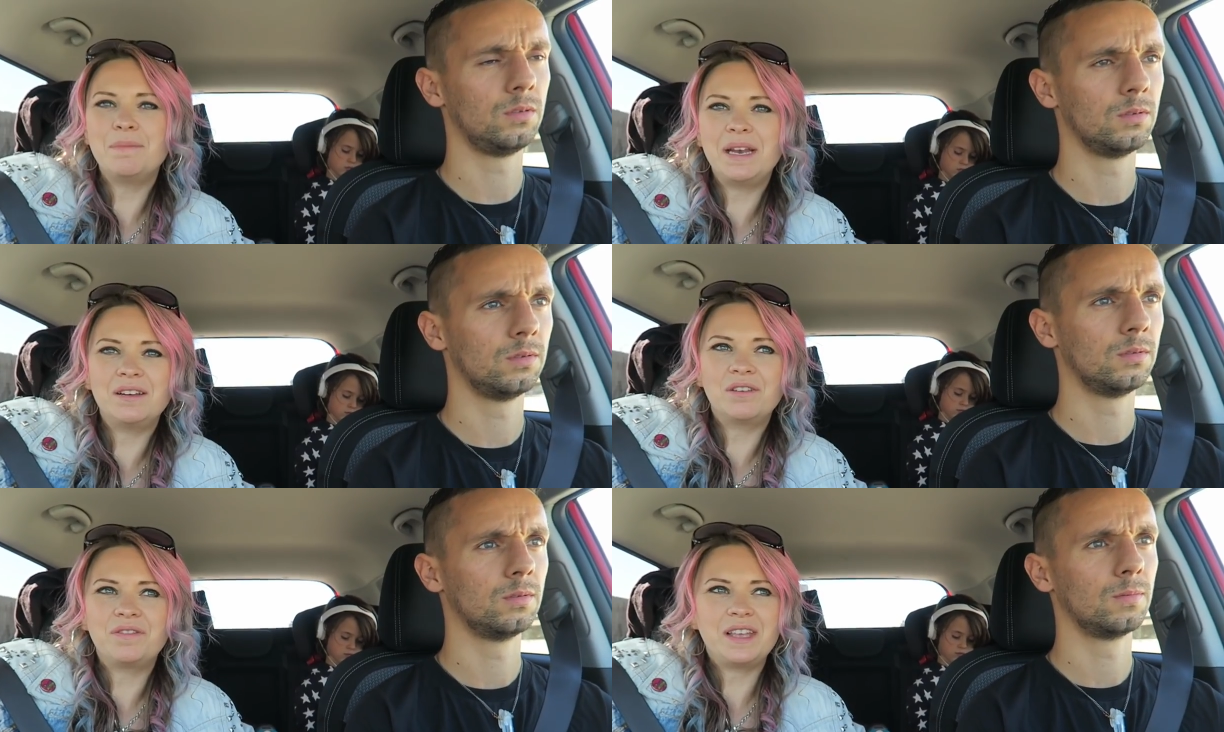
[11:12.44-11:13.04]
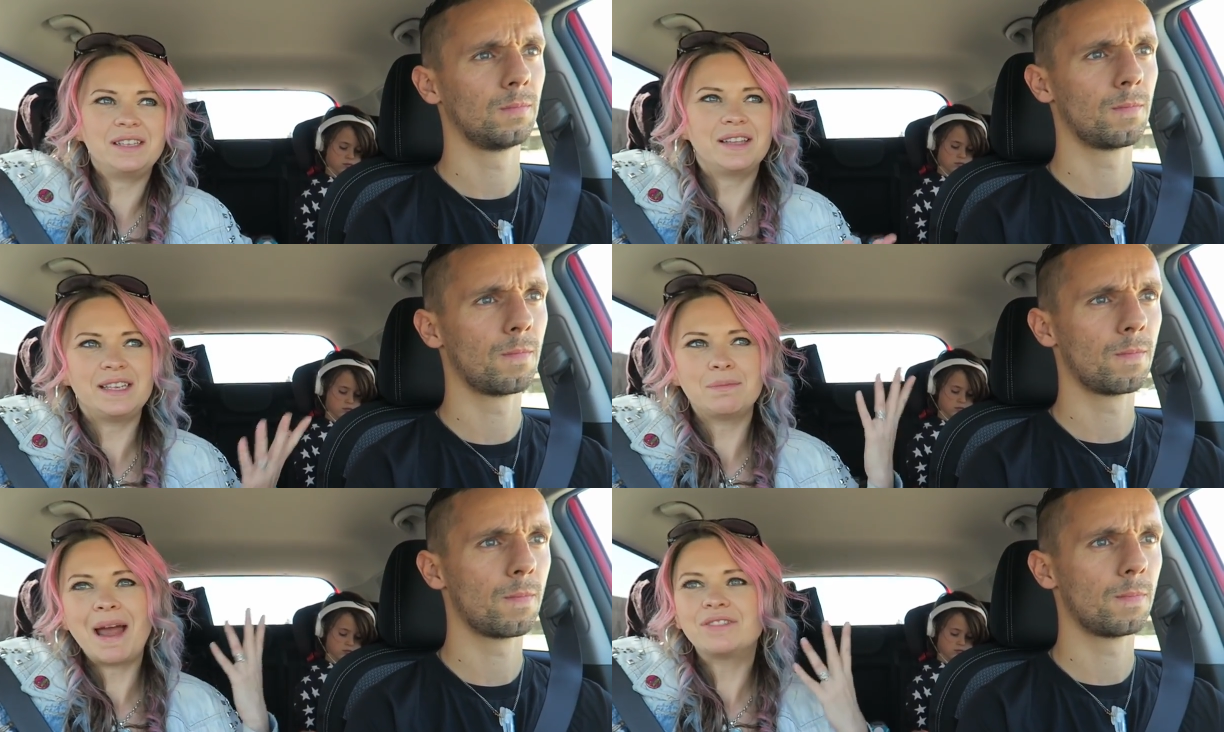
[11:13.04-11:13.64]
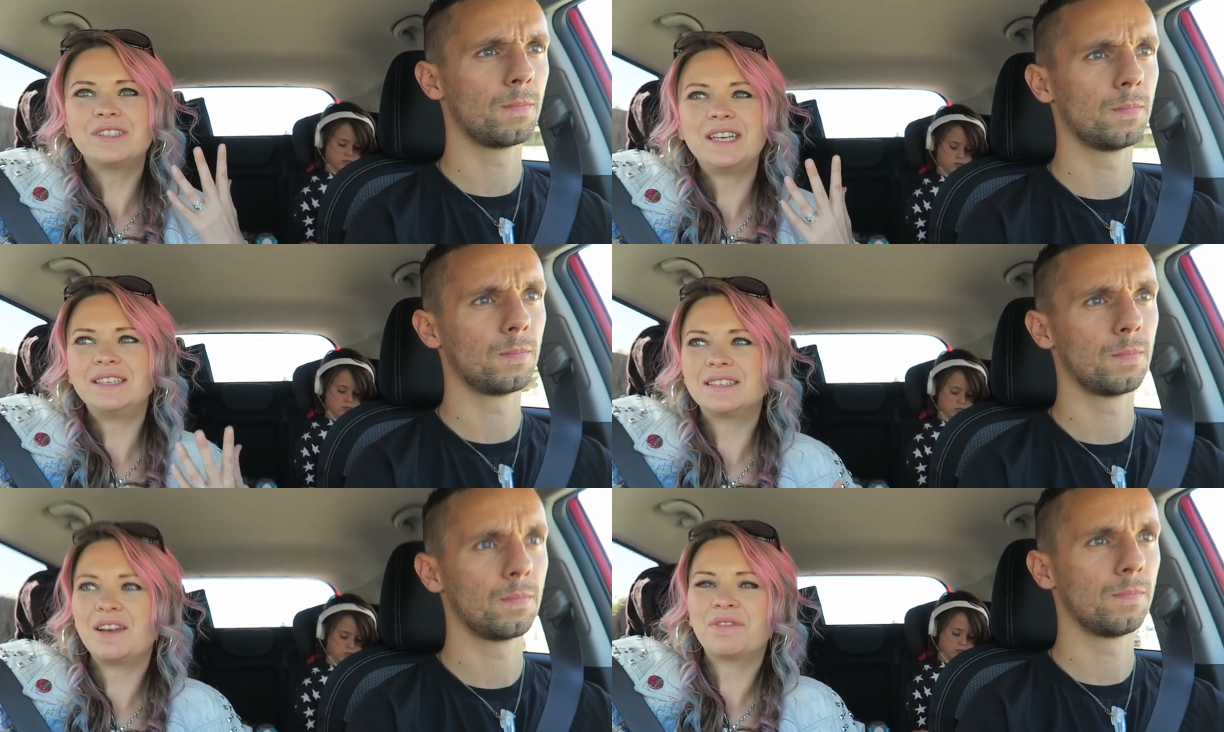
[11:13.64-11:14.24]
Speaker 1: the middle of the, these
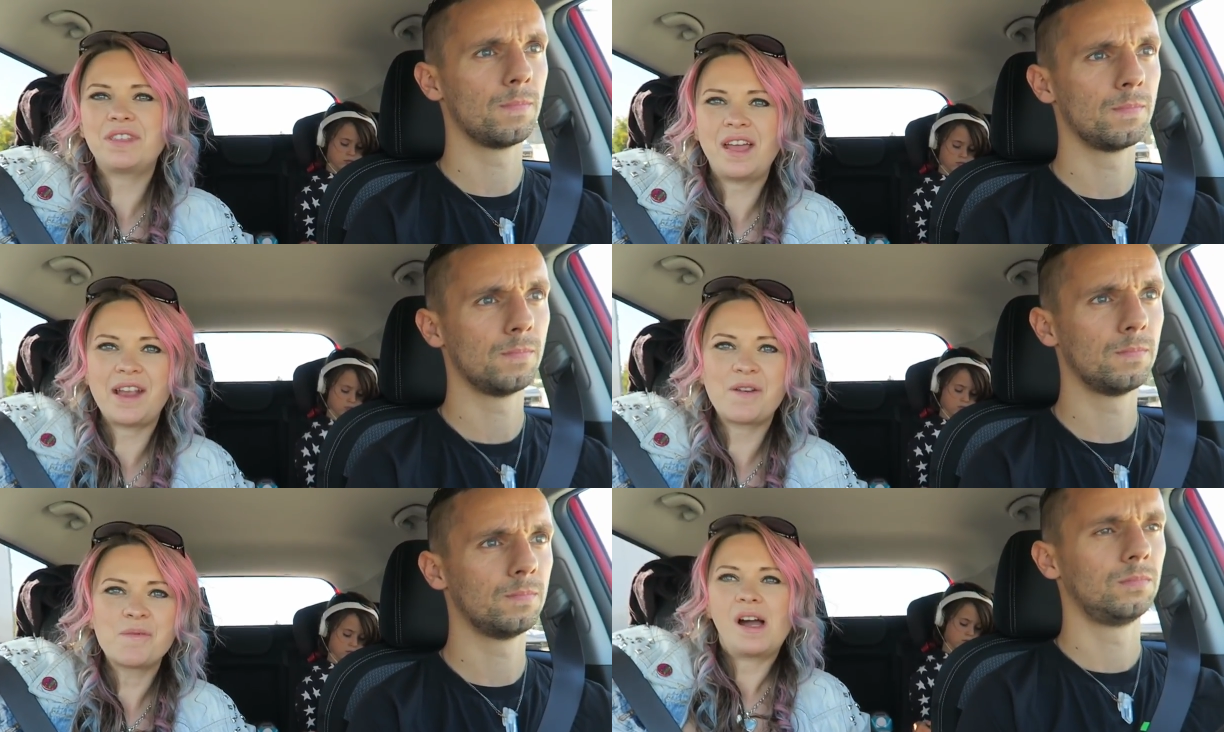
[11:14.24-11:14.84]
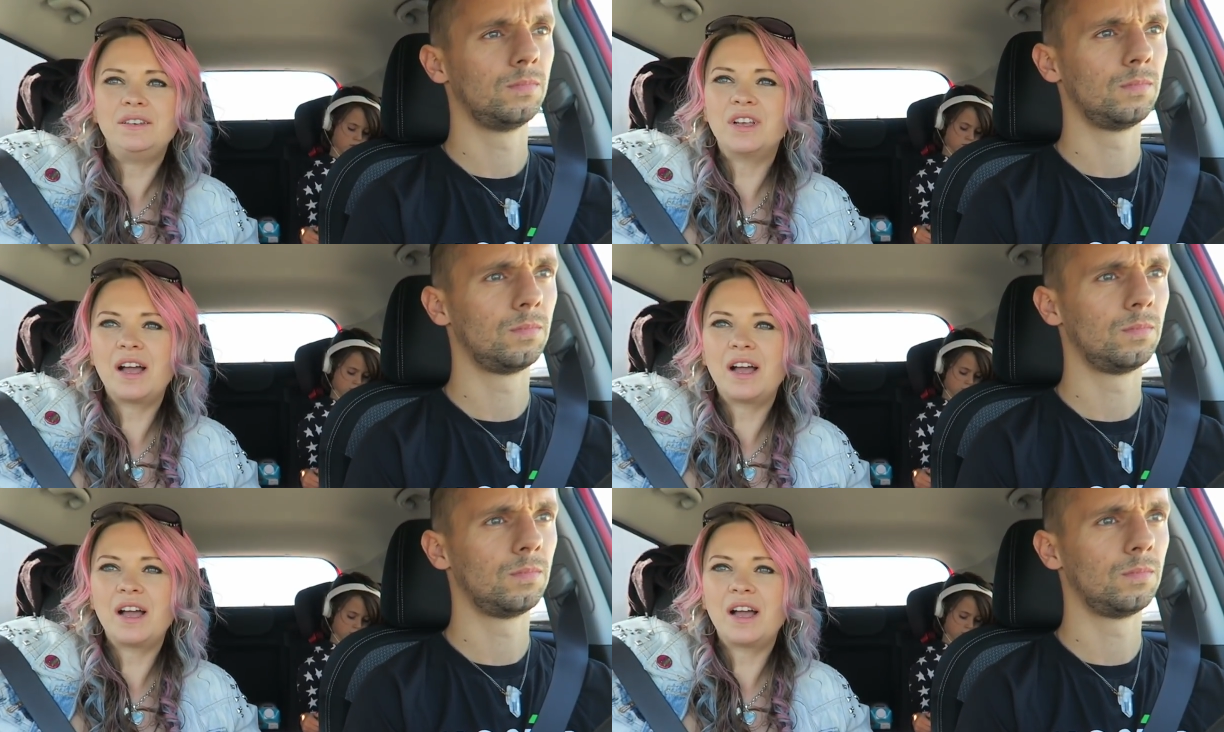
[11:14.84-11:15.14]
mountains and everything and